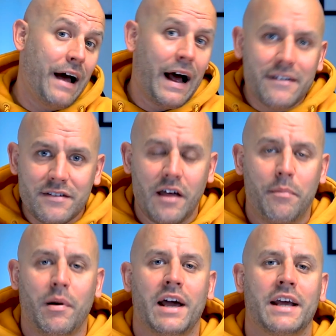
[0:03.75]
as they're
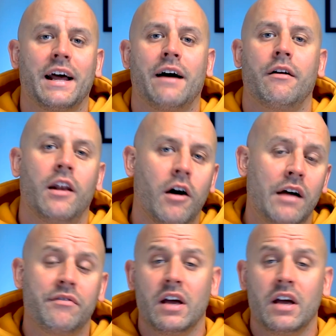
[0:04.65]
playing out live,